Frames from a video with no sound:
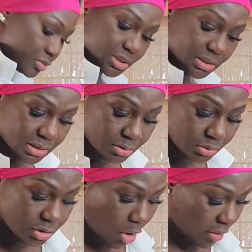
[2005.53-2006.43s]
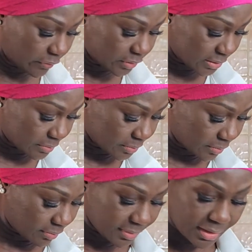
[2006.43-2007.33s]
it's still soft,
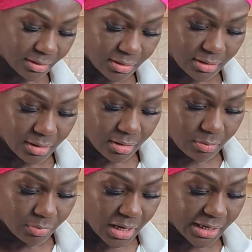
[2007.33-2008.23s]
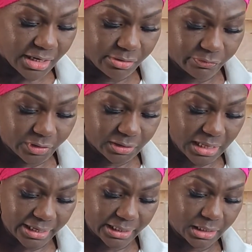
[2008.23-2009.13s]
but I kind of feel
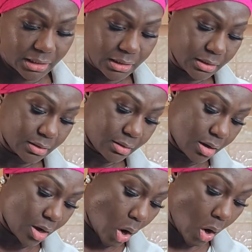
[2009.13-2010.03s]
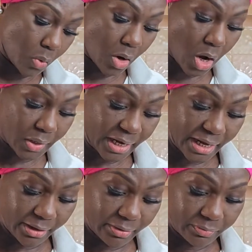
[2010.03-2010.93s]
like, oh, okay,